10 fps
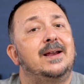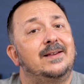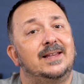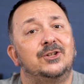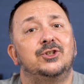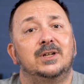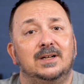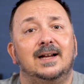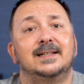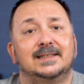and they should
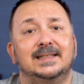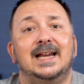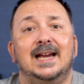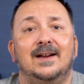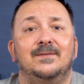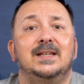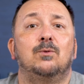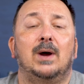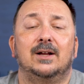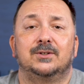honestly have the
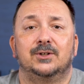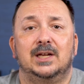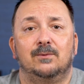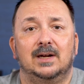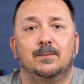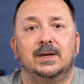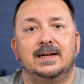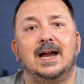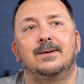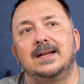Wild Turkey Rare
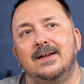Breed. Now,